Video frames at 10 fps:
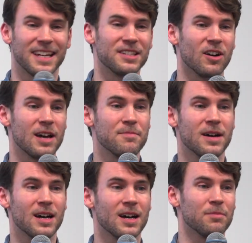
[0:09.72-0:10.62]
said,
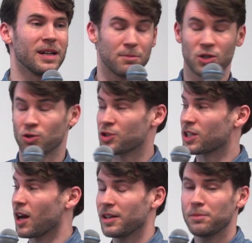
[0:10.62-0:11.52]
my name is
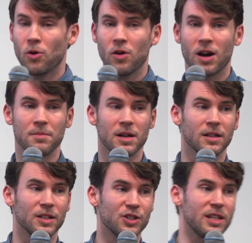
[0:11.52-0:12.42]
Josh Cullimore. I'm
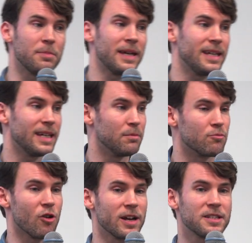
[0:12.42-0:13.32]
a GP in
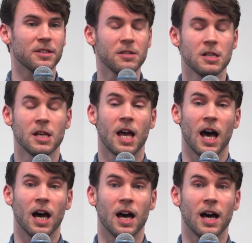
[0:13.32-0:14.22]
Brighton,
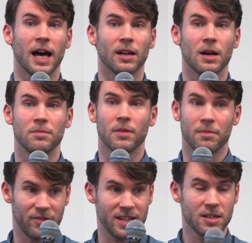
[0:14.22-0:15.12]
and
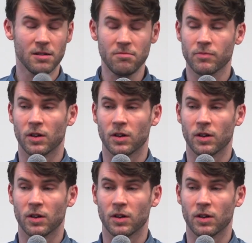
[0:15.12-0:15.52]
I'm vegan.